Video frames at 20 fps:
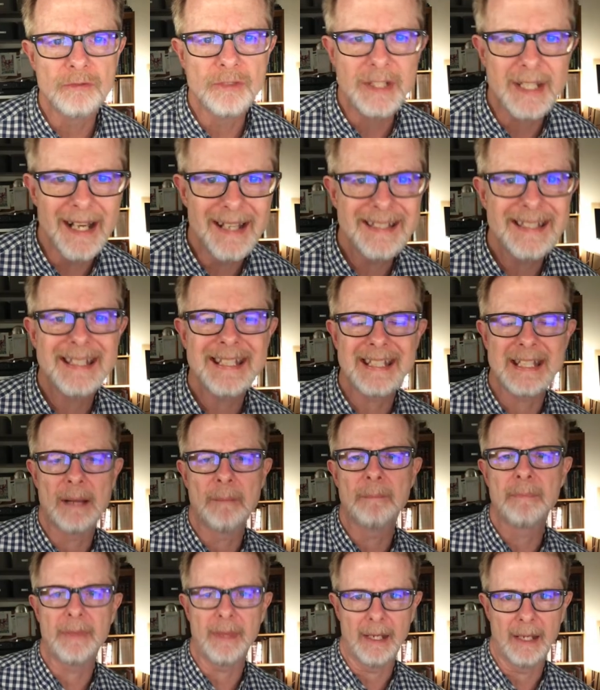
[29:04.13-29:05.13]
done
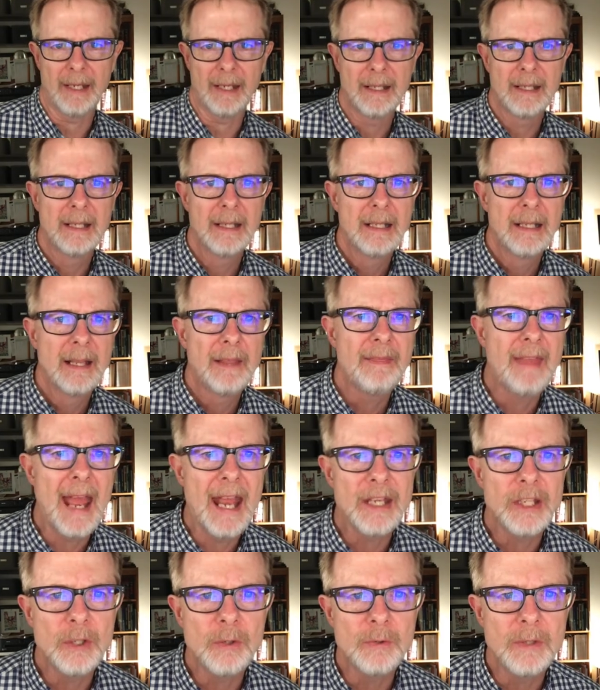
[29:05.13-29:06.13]
something
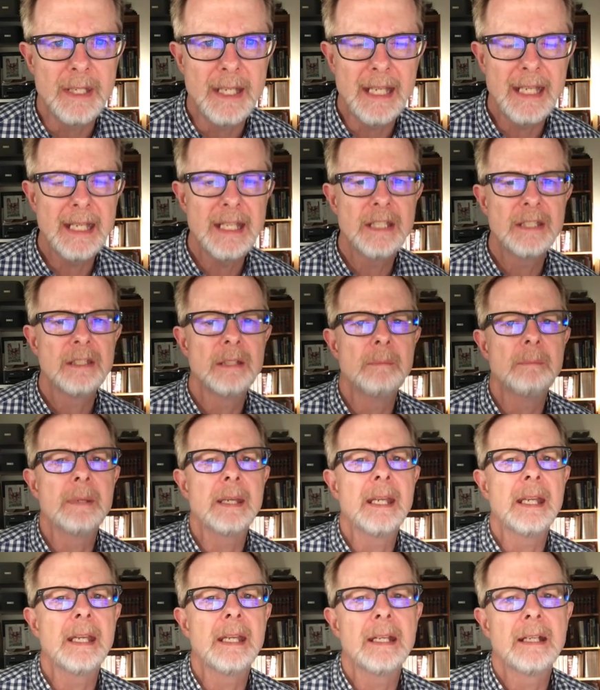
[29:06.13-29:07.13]
that you need to
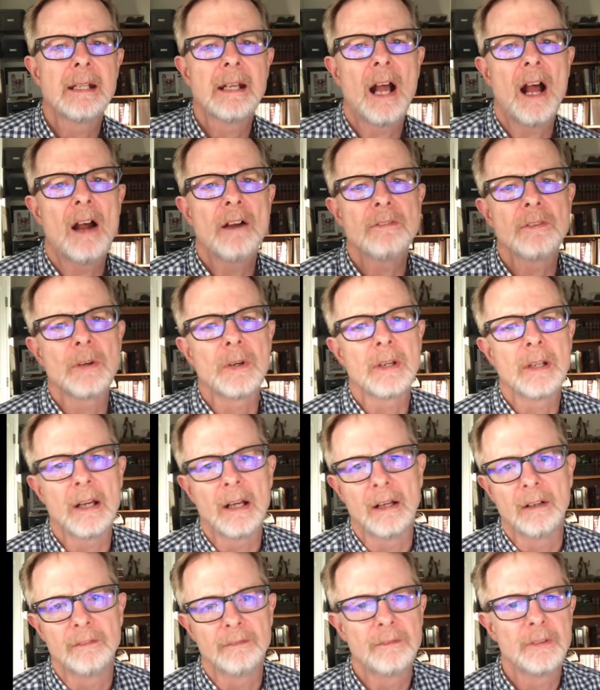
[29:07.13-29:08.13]
be covered
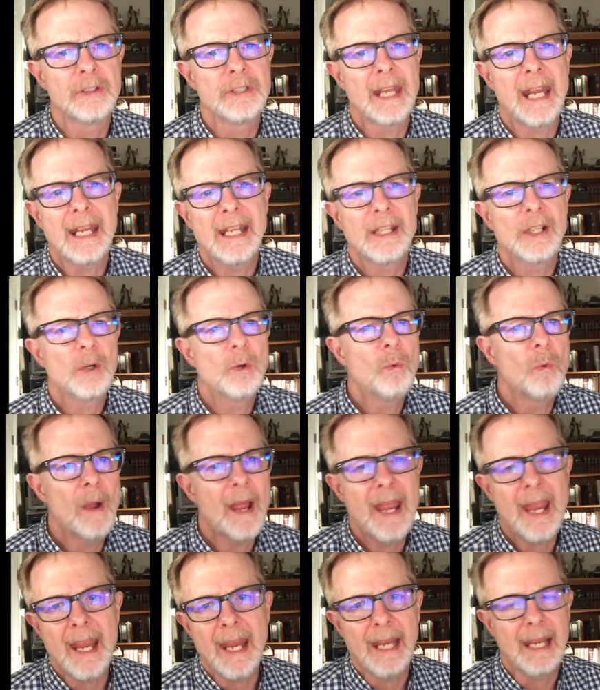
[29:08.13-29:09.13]
of, taken
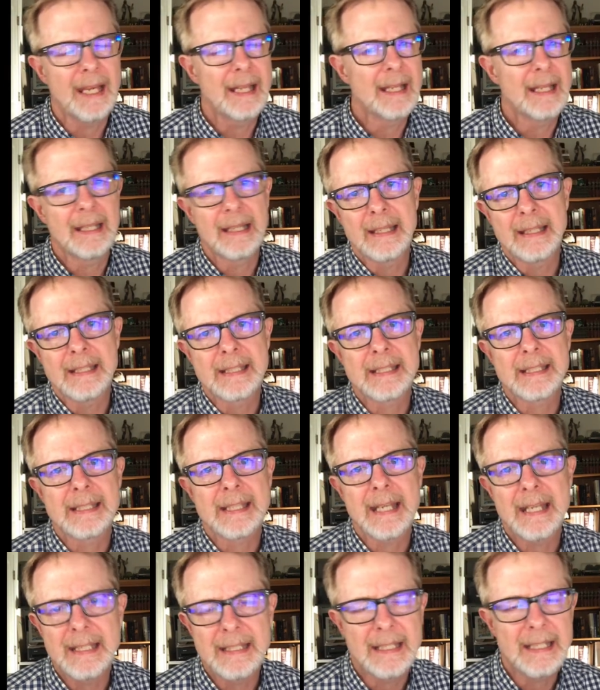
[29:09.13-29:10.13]
away, that the
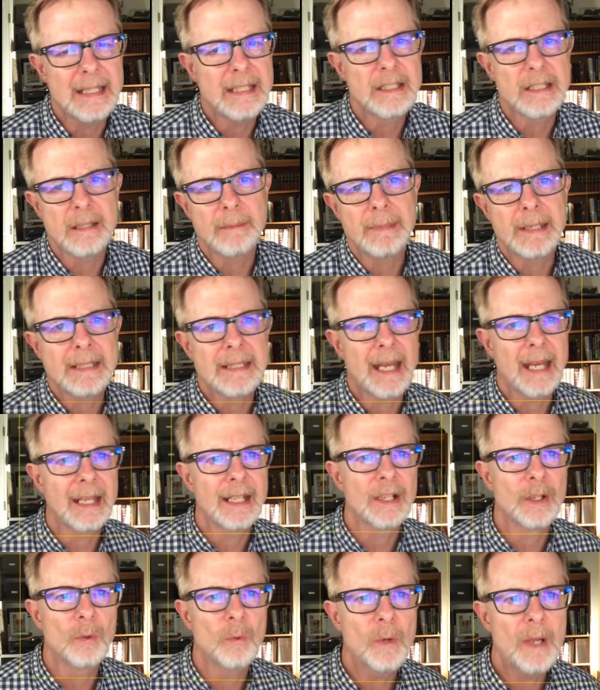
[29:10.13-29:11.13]
sin needs to be
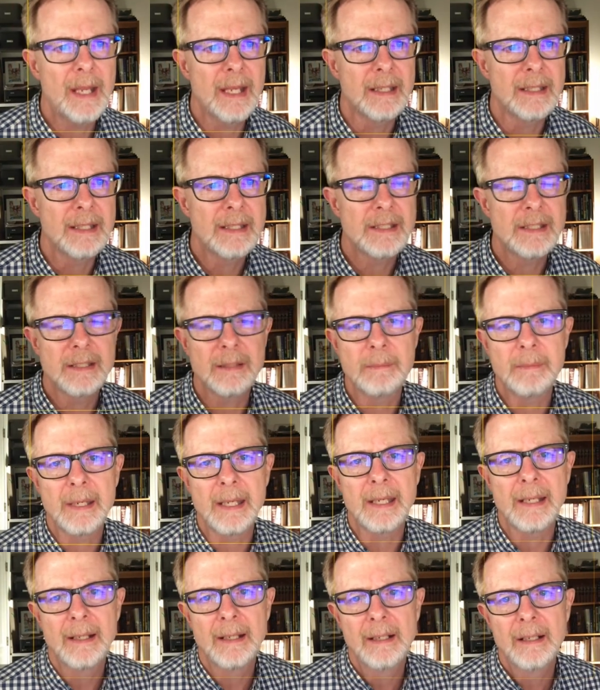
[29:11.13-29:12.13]
taken away. It needs to
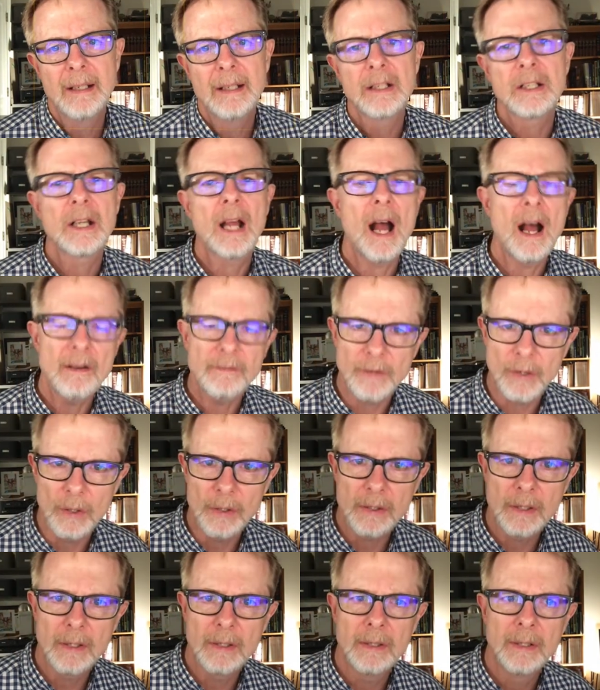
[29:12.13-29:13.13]
be
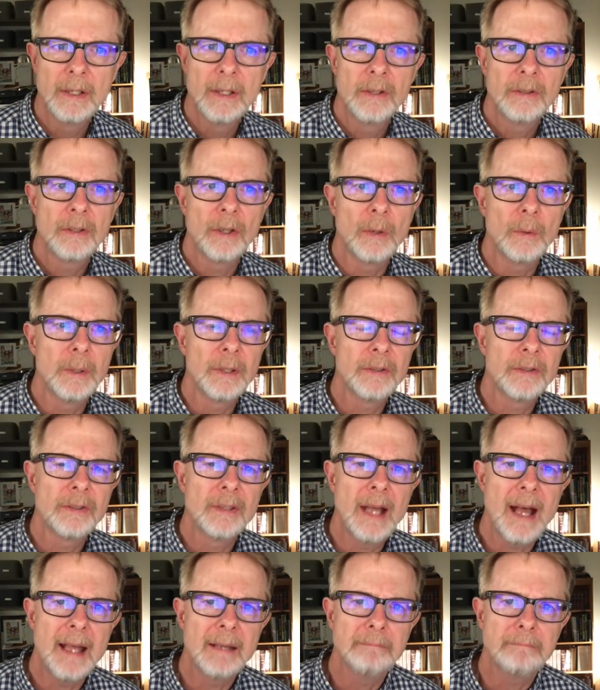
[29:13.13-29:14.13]
covered. So it's
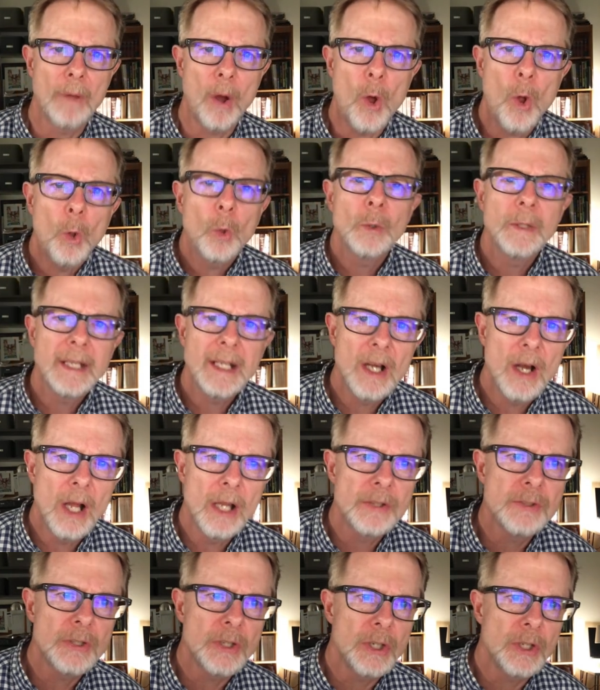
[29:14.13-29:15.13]
not holding
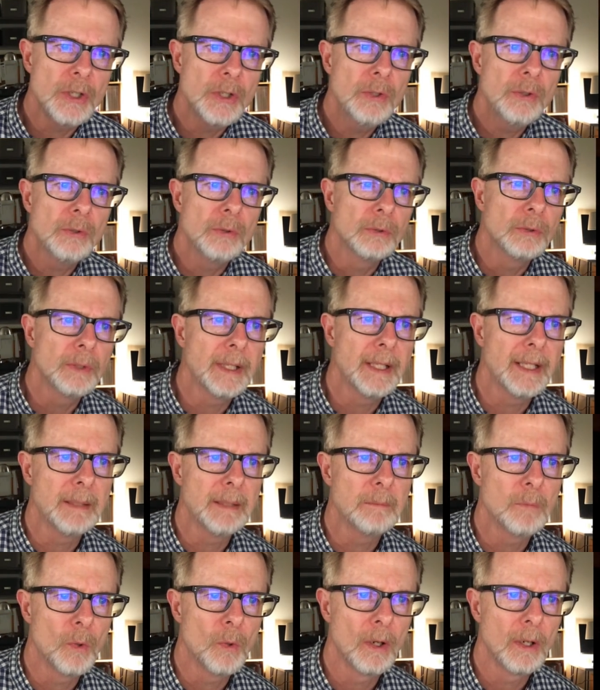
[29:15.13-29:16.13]
on to you
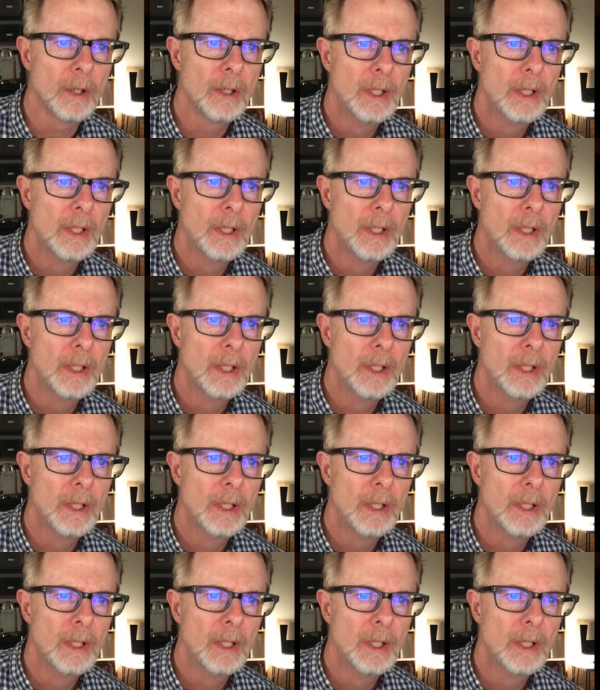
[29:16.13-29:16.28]
anymore.